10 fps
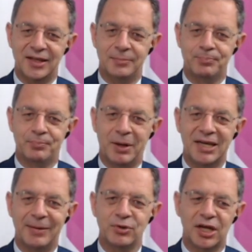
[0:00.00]
So
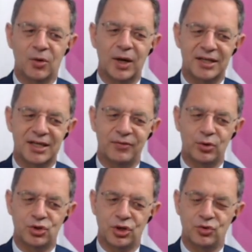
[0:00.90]
we are talking
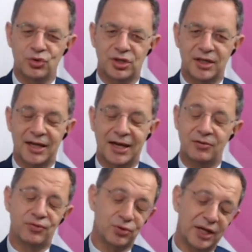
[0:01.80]
about the
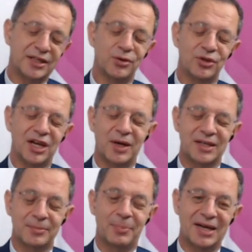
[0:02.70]
fourth industrial
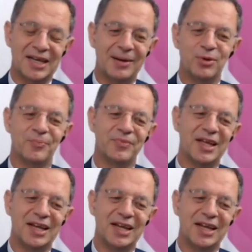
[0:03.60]
revolution,